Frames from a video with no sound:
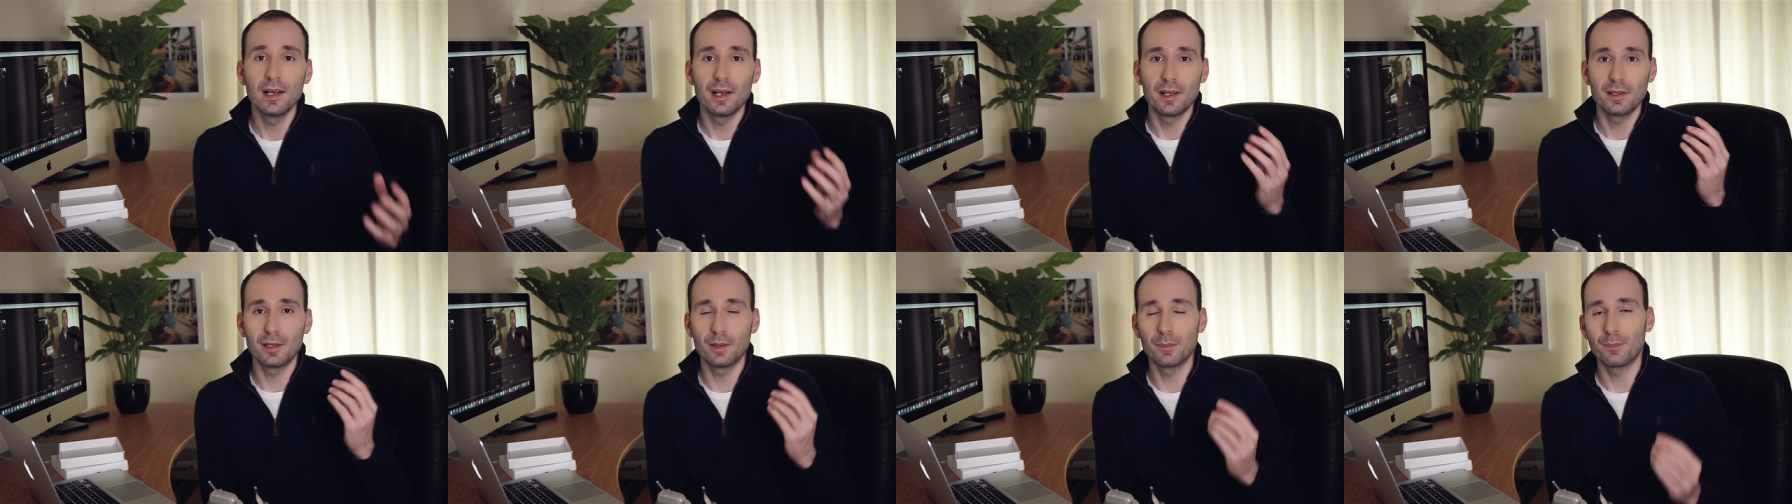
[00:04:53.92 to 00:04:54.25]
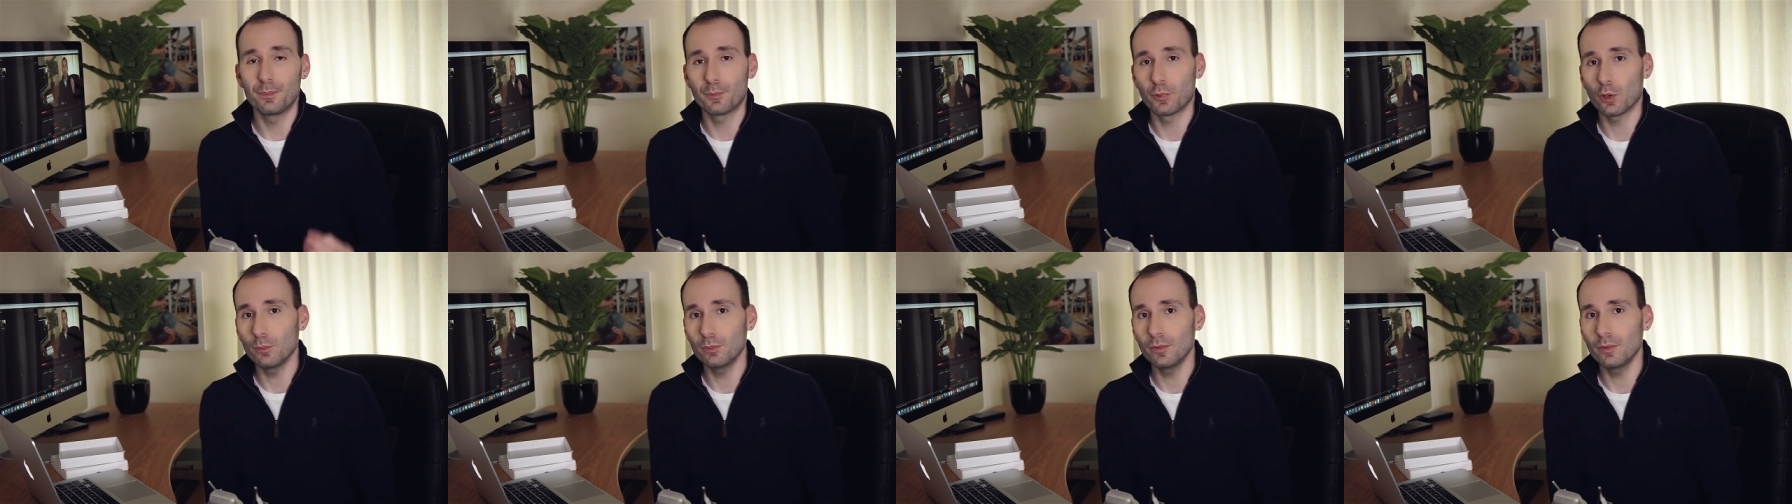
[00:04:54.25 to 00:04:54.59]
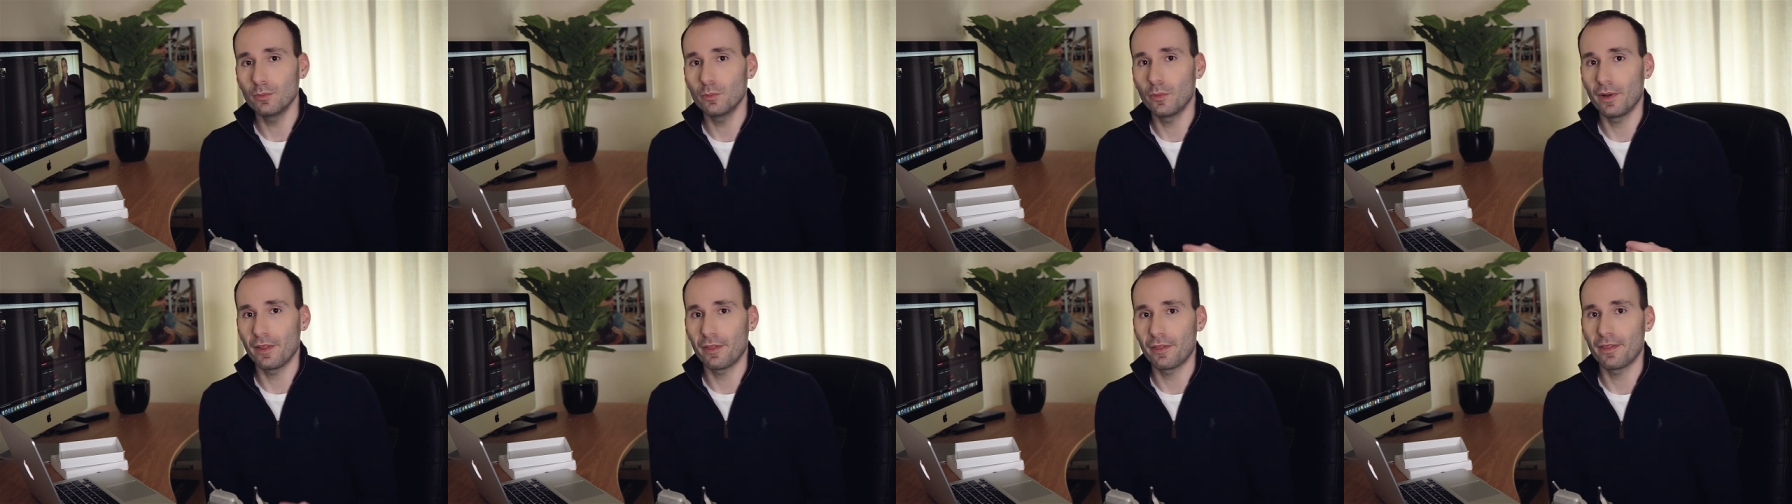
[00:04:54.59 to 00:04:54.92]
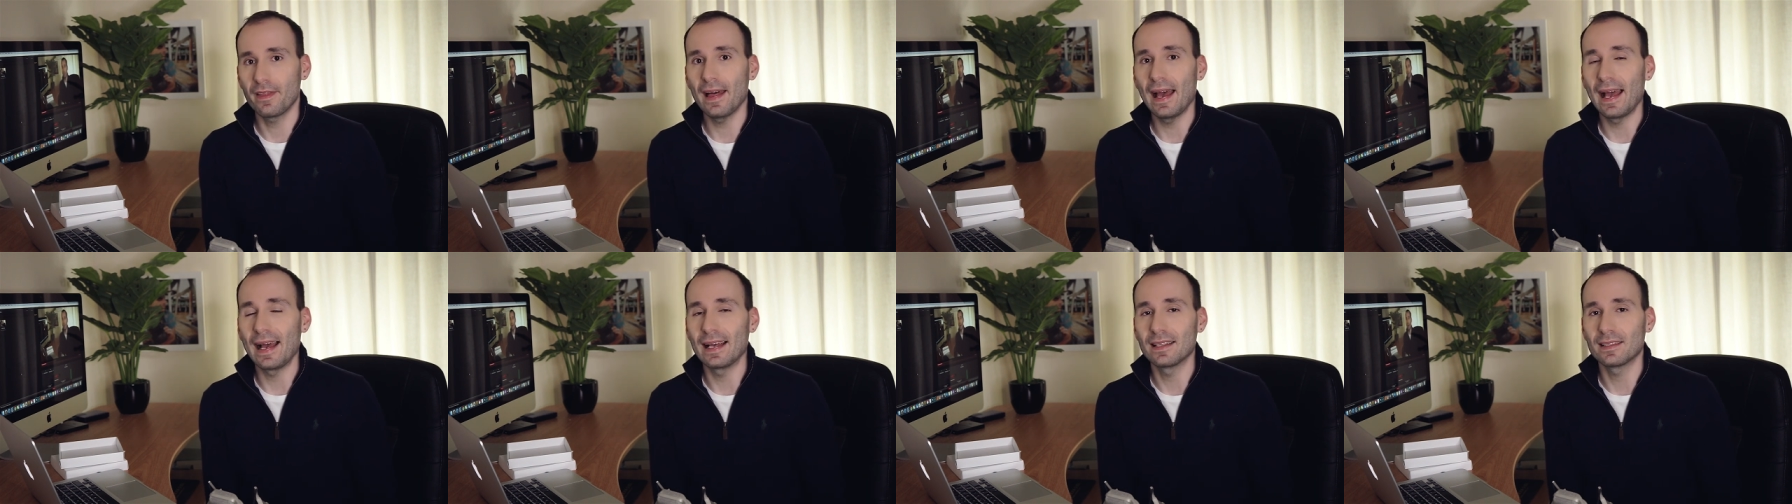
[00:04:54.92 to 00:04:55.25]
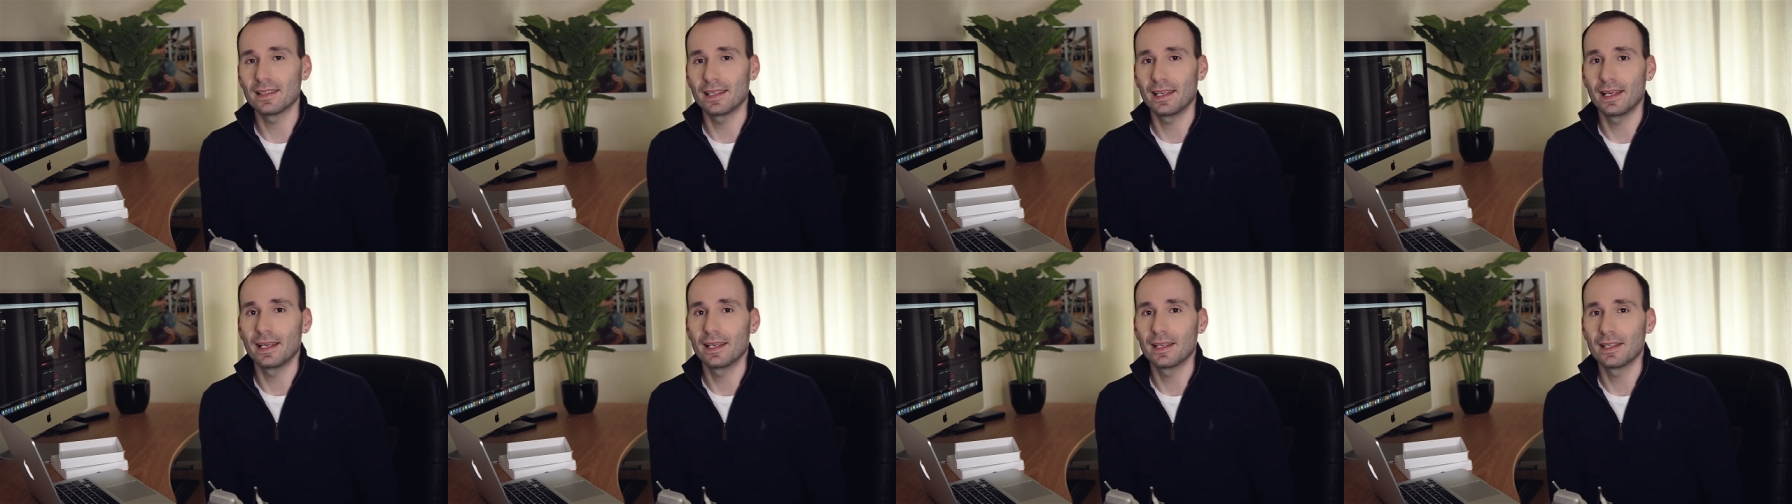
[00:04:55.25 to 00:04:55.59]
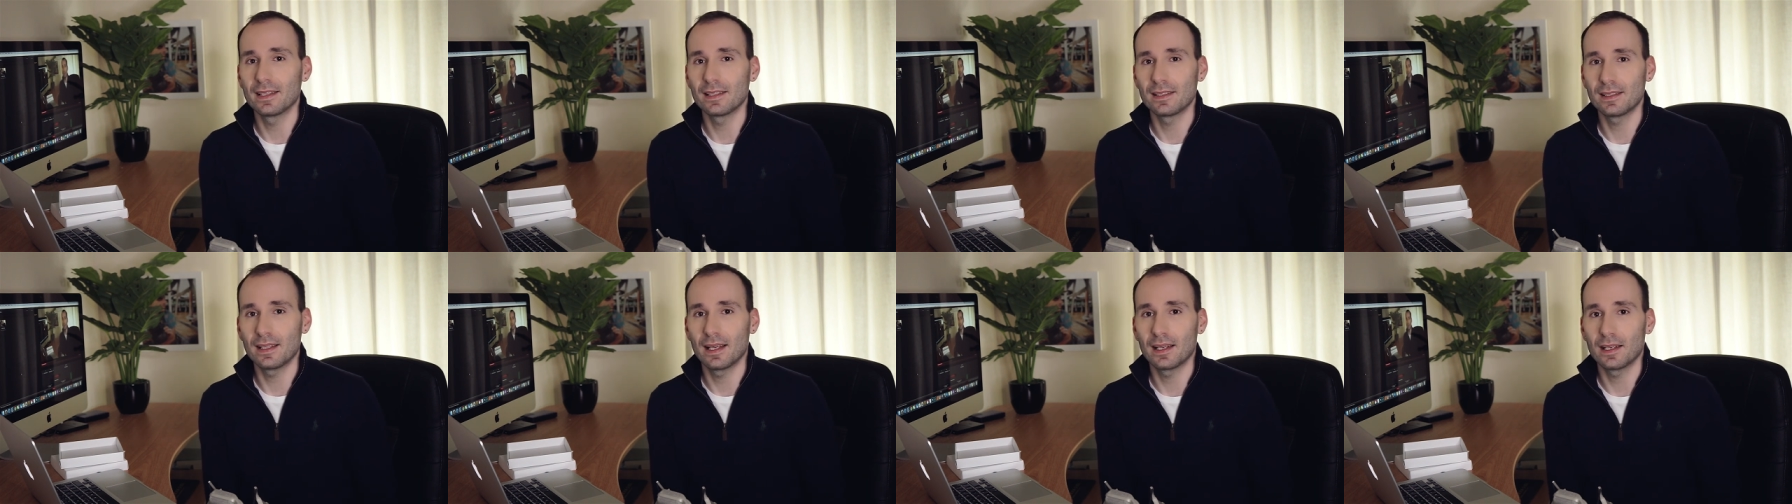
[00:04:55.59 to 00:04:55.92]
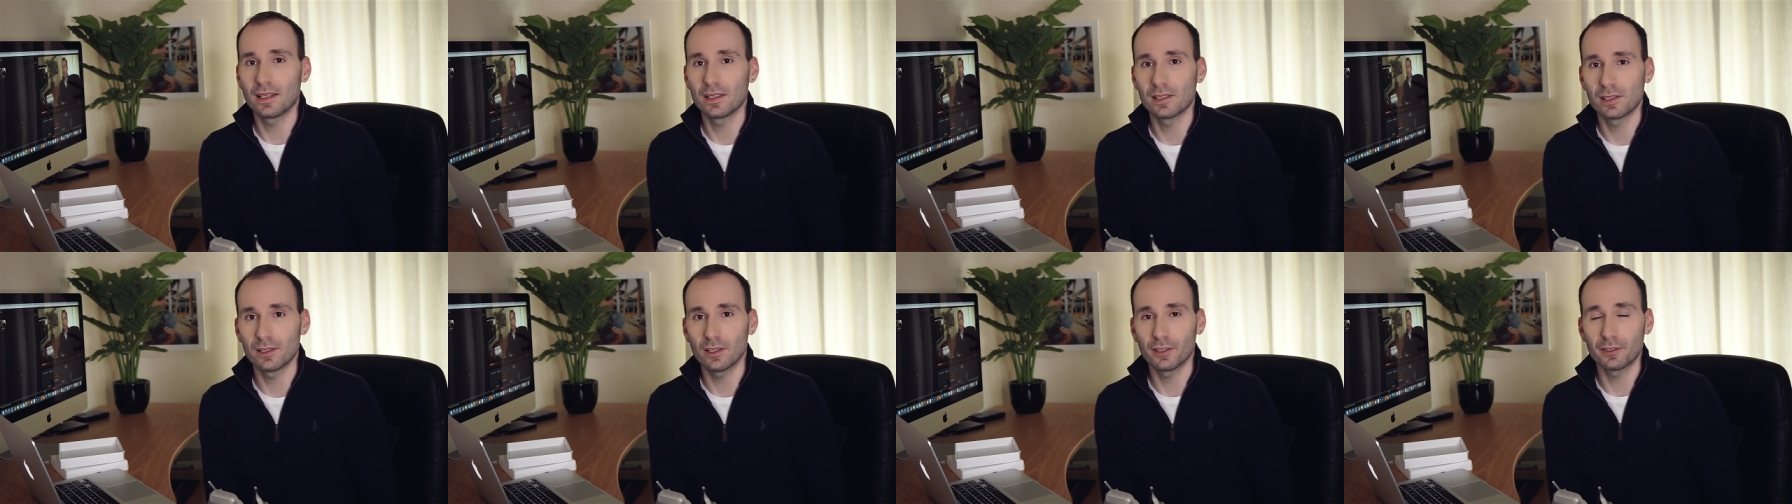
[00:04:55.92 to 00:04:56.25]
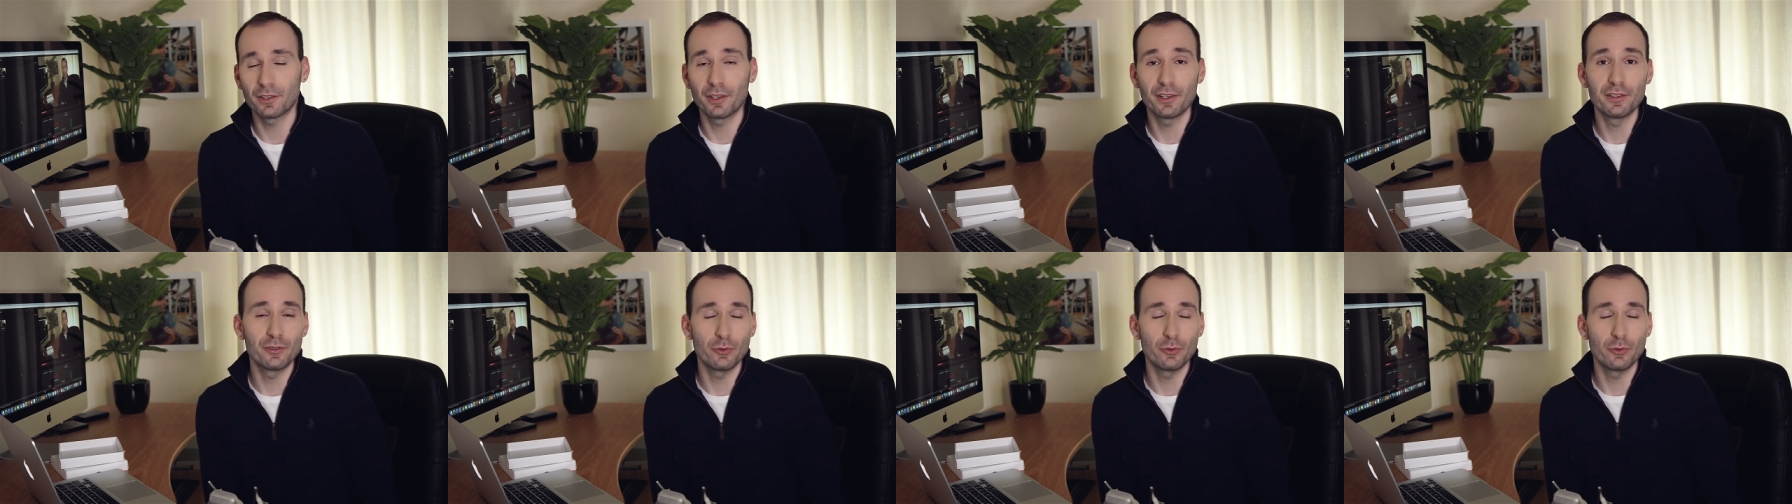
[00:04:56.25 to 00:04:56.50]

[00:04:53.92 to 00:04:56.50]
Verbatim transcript: The problem with that is that it's not going